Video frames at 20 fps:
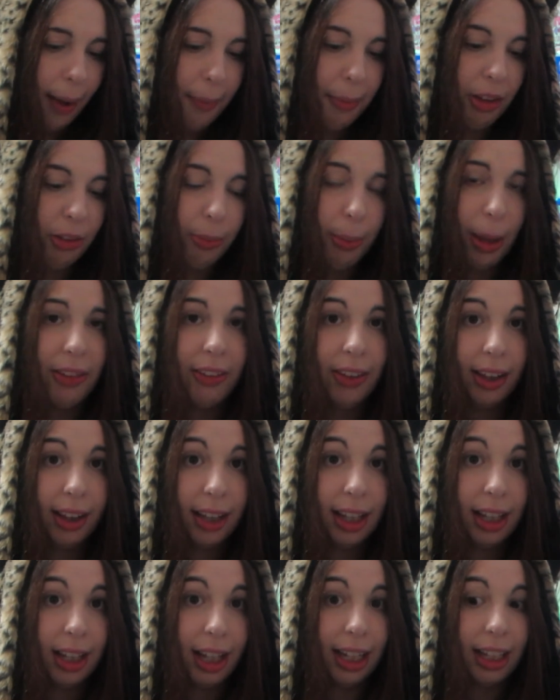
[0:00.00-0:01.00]
it's
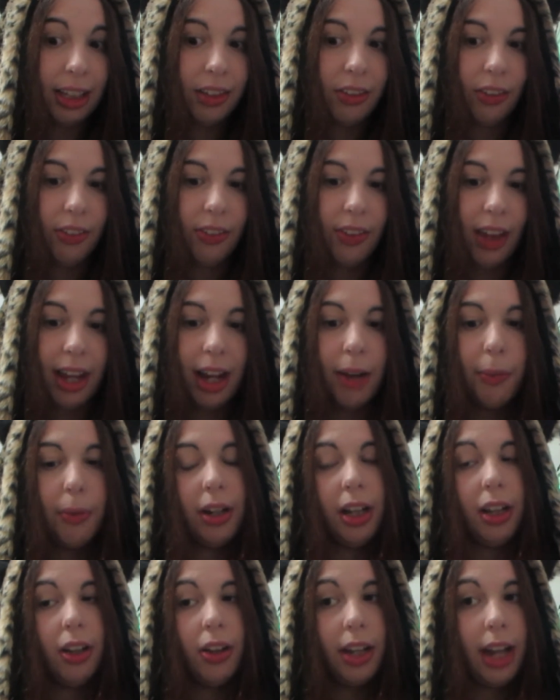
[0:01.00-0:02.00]
basically like just say I
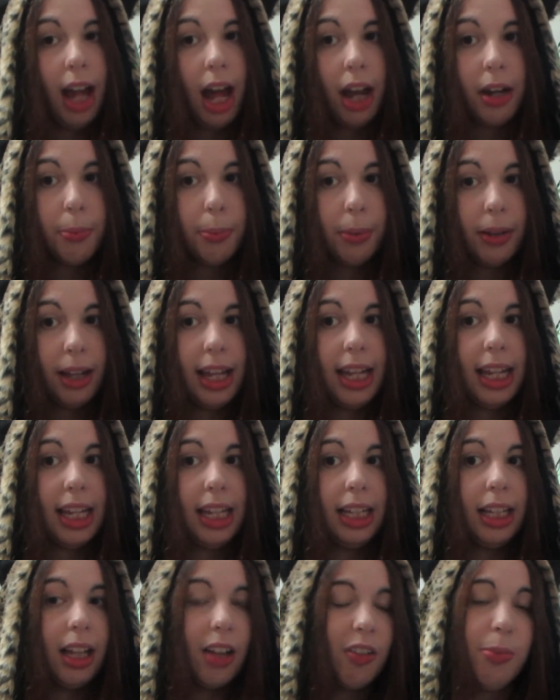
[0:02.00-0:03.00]
want to learn how to
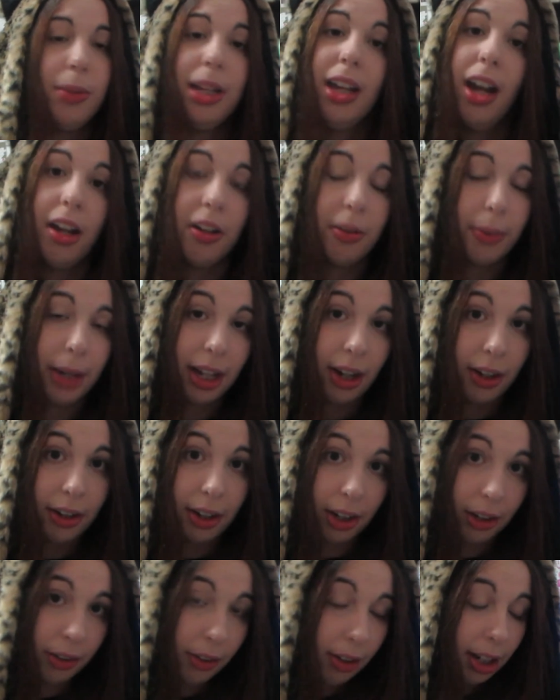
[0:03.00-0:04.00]
play Love Me Harder by
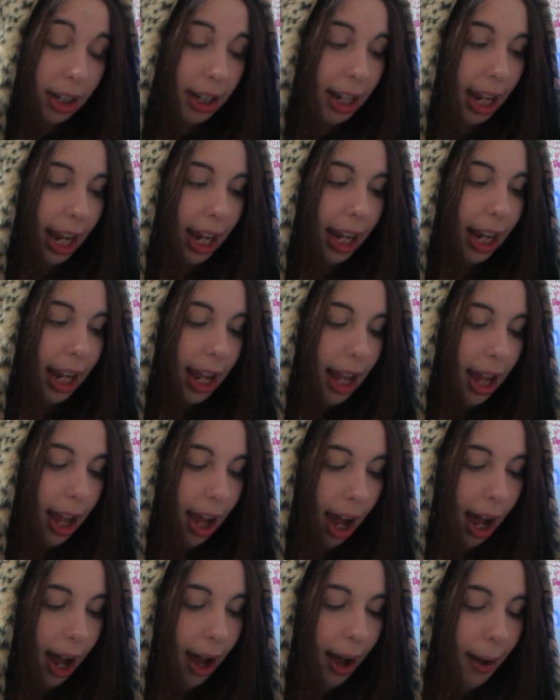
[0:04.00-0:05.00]
Ariana
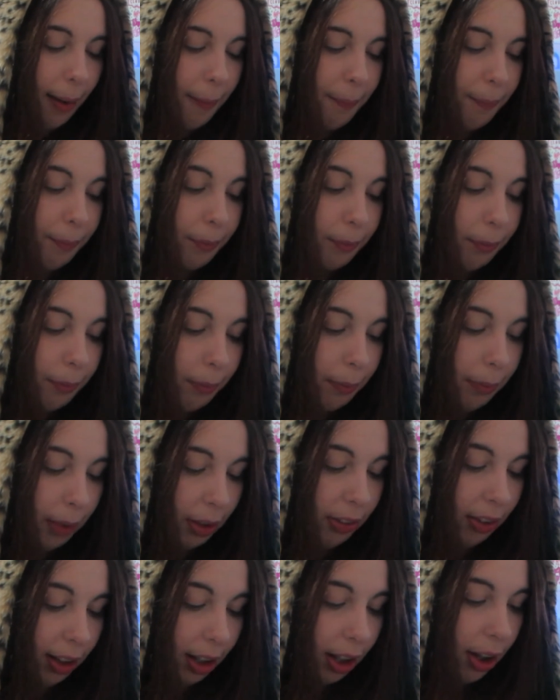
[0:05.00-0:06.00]
Grande.
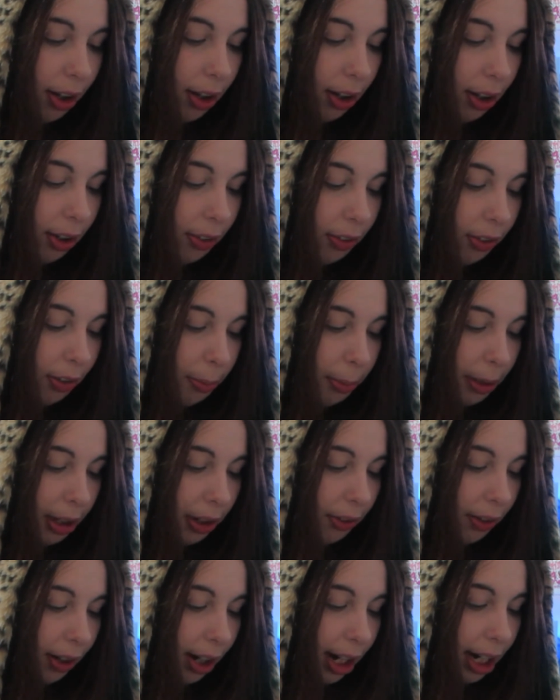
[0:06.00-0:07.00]
Once it loads, it'd be
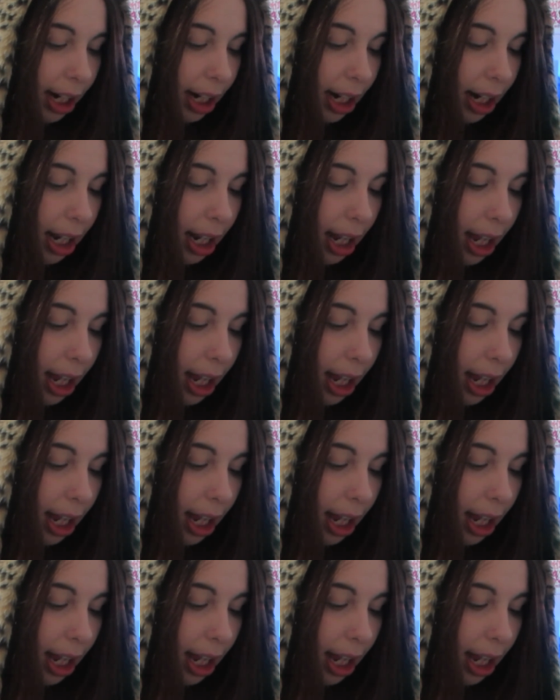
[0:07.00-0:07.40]
great.